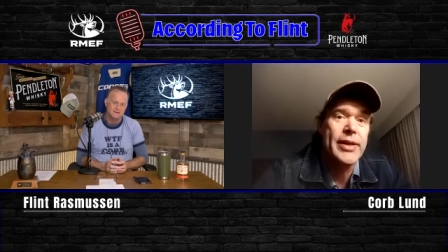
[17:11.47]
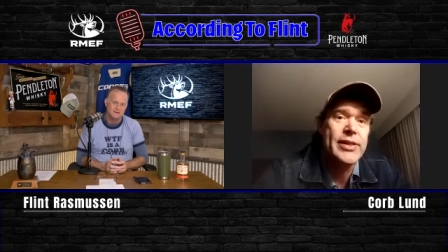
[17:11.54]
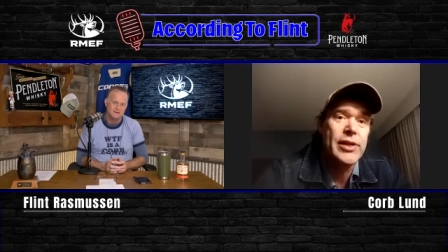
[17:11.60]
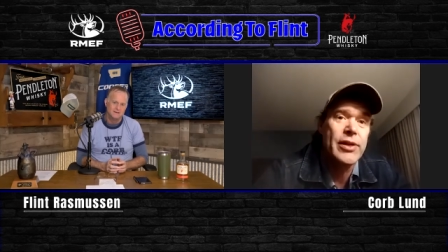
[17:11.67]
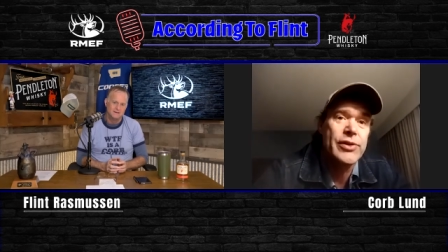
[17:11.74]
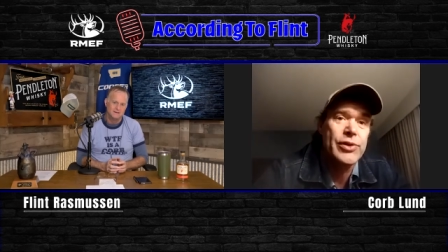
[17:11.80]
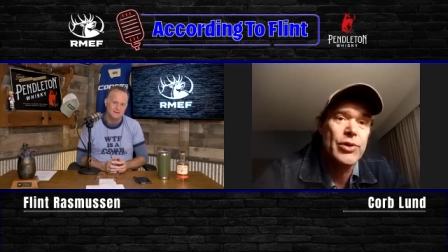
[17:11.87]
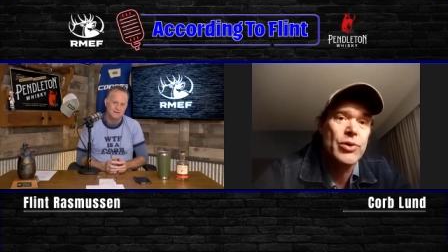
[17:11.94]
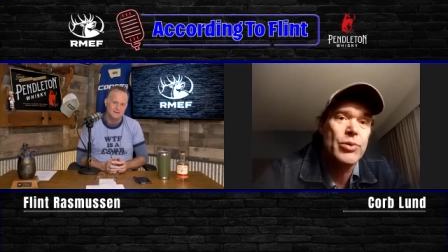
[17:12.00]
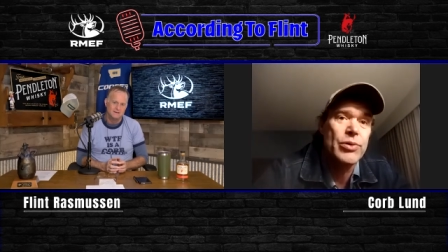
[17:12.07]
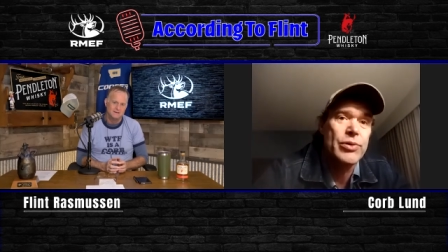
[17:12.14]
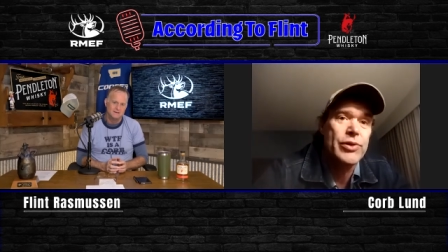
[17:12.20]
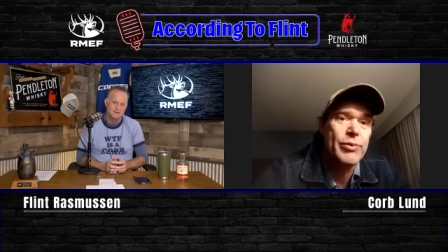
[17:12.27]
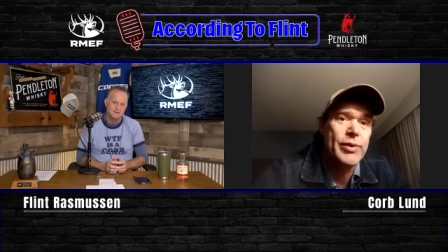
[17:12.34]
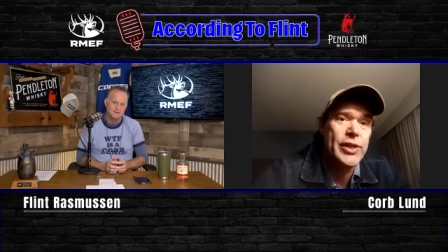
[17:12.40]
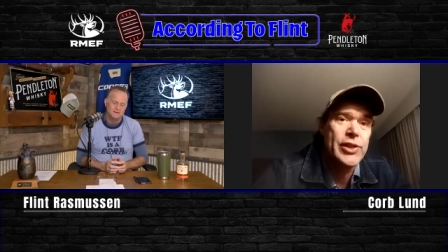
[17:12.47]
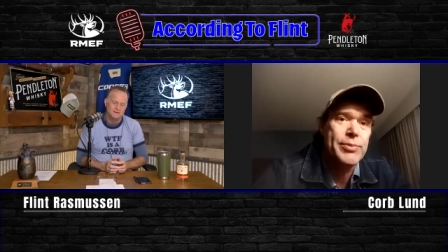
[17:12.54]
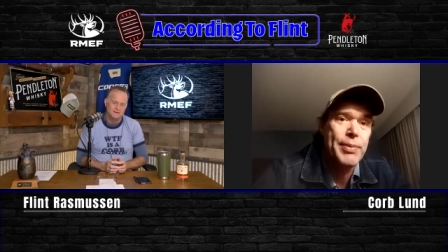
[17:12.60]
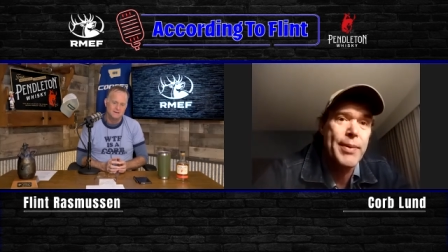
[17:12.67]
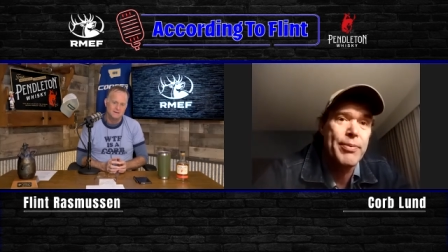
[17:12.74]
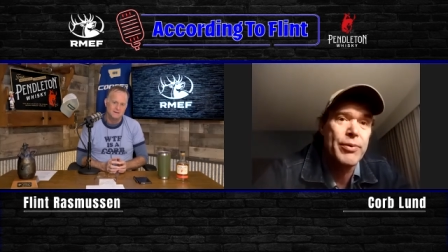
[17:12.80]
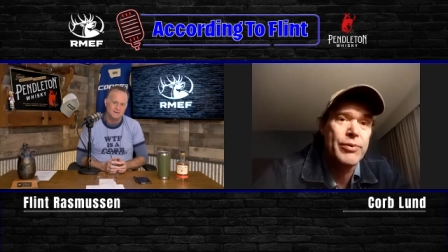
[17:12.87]
but it's also cool to
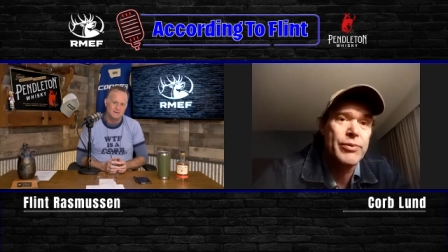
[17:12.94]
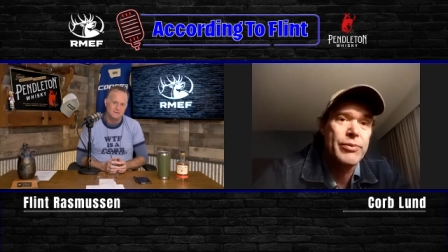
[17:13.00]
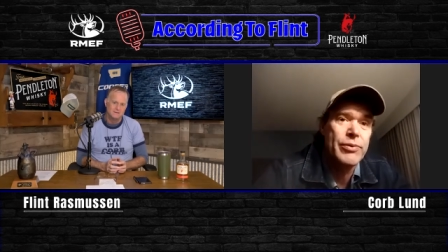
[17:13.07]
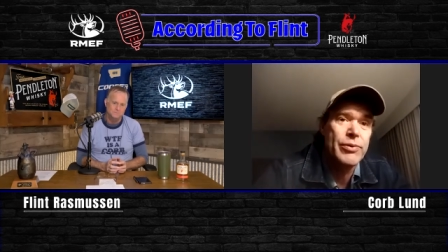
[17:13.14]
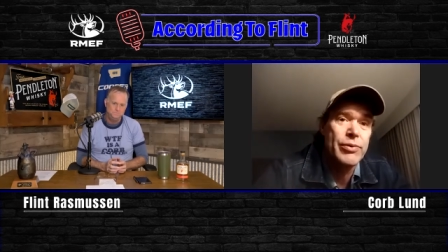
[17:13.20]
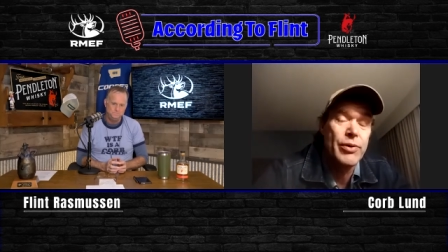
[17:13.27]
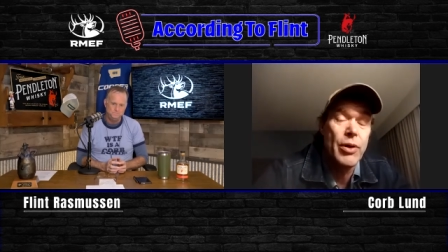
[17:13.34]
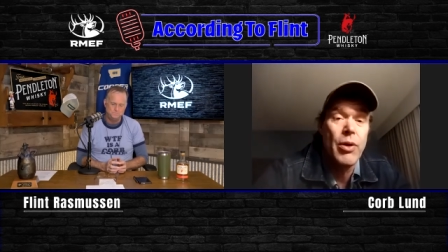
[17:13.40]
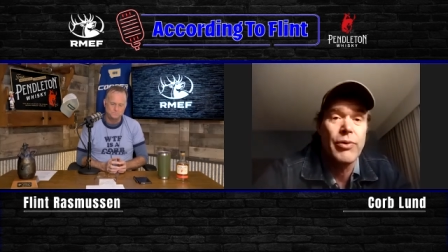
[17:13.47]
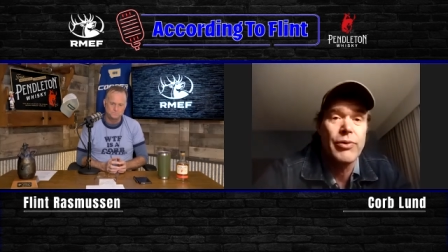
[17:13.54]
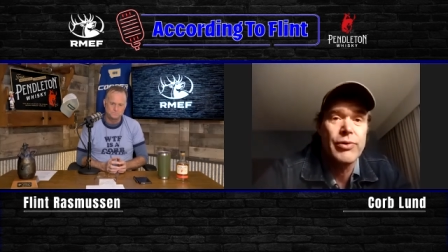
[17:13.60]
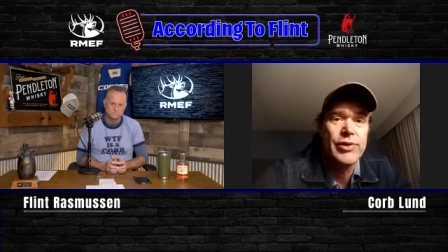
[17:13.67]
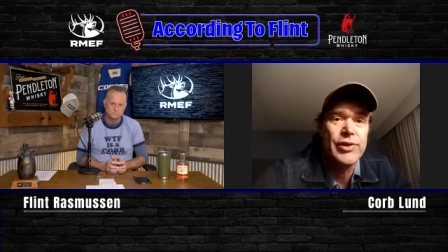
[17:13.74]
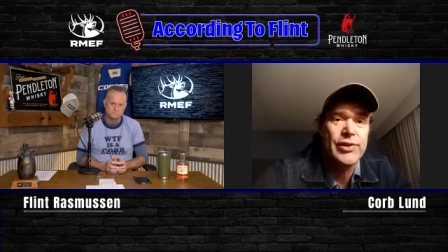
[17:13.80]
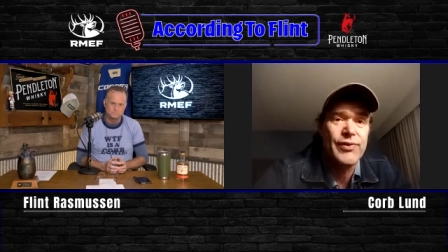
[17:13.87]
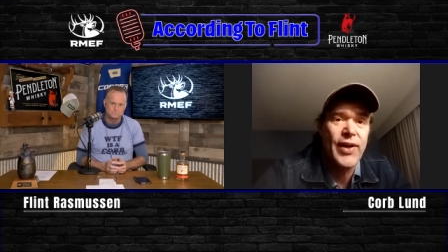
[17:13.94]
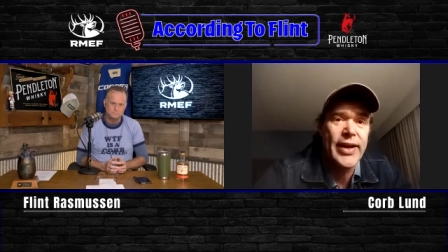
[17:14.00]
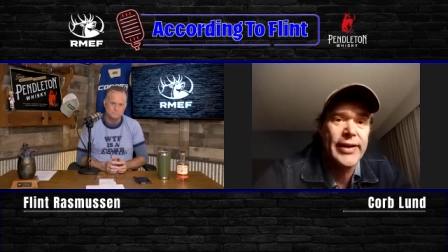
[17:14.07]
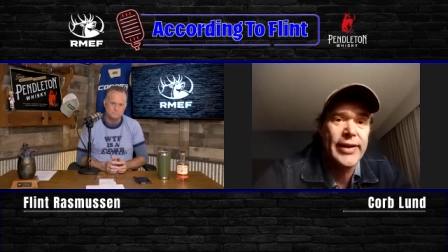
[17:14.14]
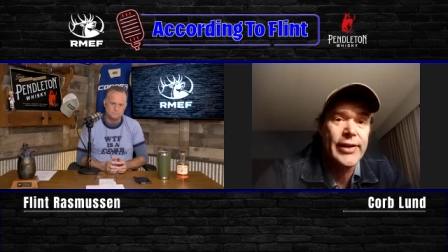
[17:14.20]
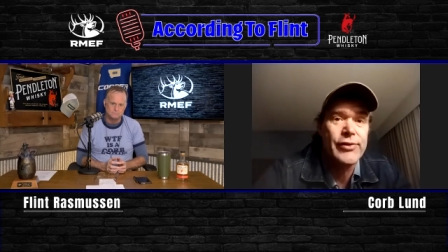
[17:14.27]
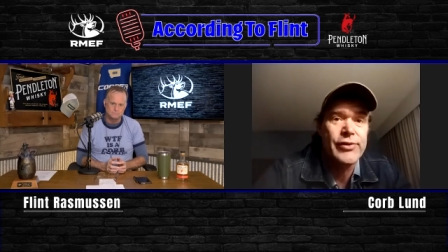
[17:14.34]
reach people who, don't, who just
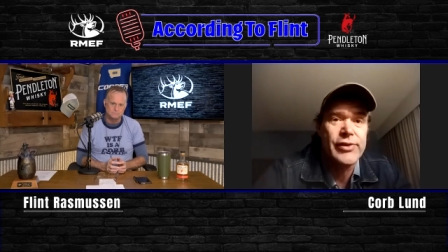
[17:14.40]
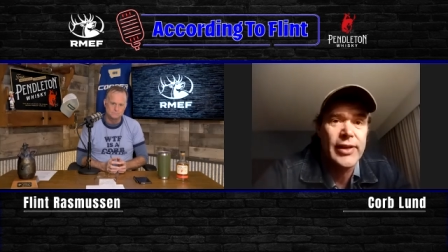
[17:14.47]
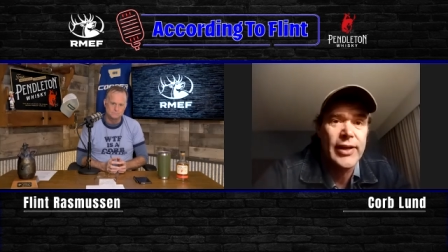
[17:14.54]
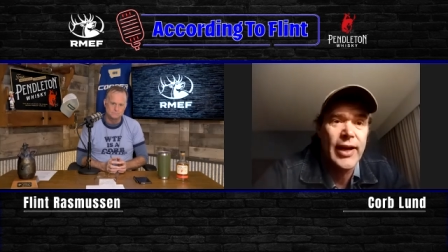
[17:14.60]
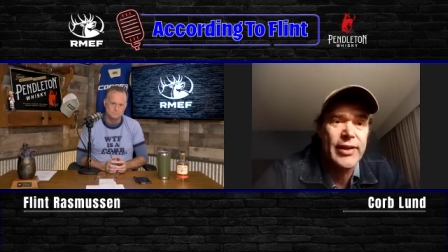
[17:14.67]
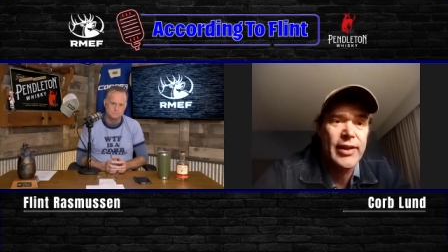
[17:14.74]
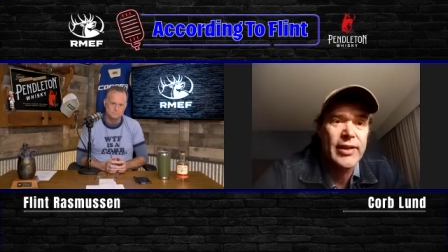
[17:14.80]
find it interesting.